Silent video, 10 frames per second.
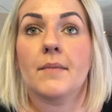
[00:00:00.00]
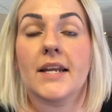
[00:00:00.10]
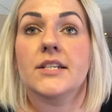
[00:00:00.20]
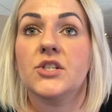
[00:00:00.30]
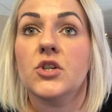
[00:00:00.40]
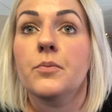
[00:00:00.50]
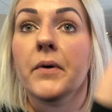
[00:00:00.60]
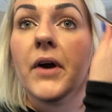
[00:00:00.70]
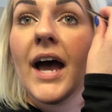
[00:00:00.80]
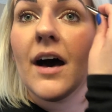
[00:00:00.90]
It is
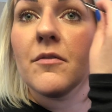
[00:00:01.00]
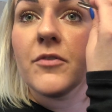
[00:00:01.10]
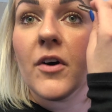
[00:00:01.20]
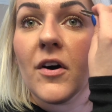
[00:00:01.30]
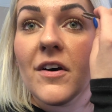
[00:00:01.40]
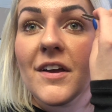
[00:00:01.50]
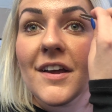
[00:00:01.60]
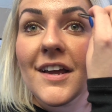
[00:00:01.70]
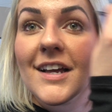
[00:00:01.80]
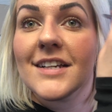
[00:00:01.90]
super helpful
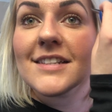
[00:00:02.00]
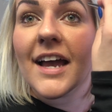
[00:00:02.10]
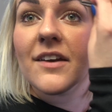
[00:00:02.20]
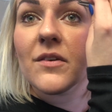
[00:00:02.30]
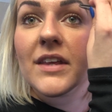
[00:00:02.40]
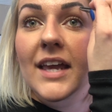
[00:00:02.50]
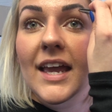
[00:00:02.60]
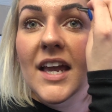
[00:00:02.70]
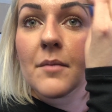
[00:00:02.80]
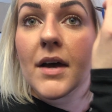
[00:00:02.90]
because I know the
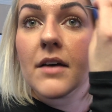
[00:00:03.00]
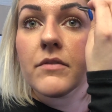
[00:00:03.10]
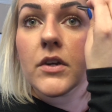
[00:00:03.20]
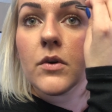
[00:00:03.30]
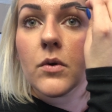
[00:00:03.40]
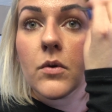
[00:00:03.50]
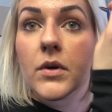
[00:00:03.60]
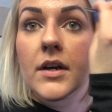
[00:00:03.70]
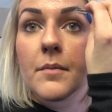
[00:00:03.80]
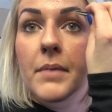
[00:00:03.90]
game of you
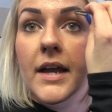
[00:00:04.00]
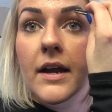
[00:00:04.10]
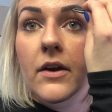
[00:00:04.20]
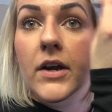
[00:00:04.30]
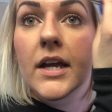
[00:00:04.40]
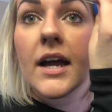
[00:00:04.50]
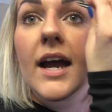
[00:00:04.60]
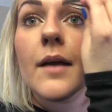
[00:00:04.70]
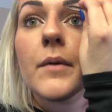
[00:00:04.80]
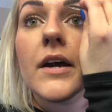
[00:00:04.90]
comparing
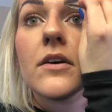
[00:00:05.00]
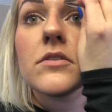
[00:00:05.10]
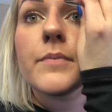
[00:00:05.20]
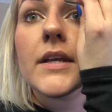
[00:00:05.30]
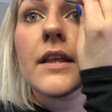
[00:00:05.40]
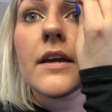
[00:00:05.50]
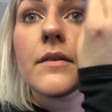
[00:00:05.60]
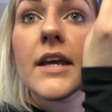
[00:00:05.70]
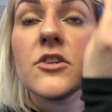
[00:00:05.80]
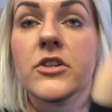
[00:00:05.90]
eyebrows, being like, oh,
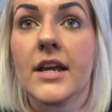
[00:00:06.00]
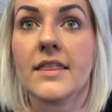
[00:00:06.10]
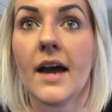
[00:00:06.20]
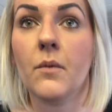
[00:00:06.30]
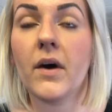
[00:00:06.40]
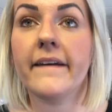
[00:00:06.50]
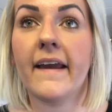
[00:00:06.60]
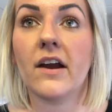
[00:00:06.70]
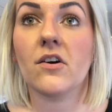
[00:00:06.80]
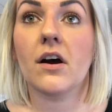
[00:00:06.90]
they should take that one
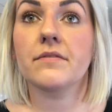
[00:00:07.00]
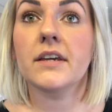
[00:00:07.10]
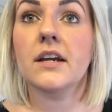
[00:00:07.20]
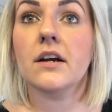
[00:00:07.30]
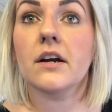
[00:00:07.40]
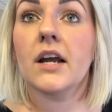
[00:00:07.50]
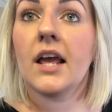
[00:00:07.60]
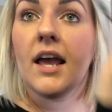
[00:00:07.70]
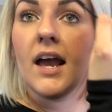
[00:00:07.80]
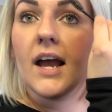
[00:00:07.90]
hair off here
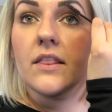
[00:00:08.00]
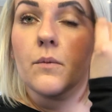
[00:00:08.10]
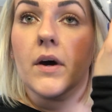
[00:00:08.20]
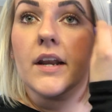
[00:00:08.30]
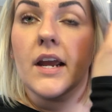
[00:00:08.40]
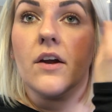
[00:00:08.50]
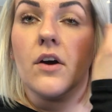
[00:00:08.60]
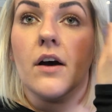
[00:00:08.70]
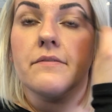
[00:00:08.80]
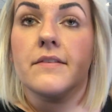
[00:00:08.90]
and the one hair
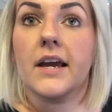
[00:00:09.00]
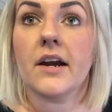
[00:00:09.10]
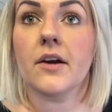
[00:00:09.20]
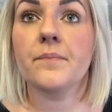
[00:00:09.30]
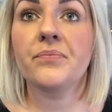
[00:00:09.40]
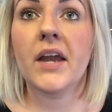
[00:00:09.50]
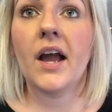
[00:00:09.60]
off there.